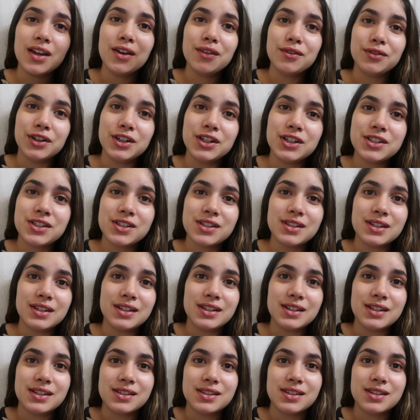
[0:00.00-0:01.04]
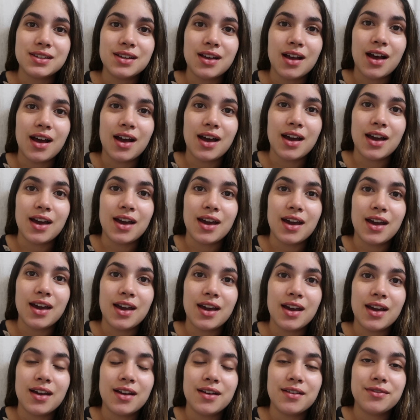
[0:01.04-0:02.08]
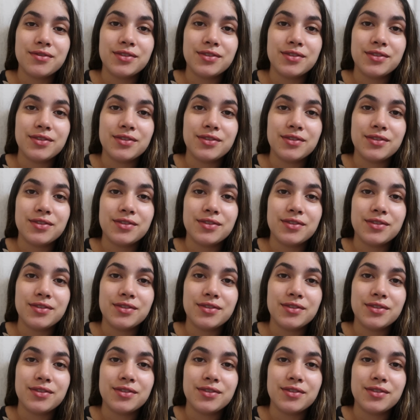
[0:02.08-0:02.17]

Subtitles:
First is I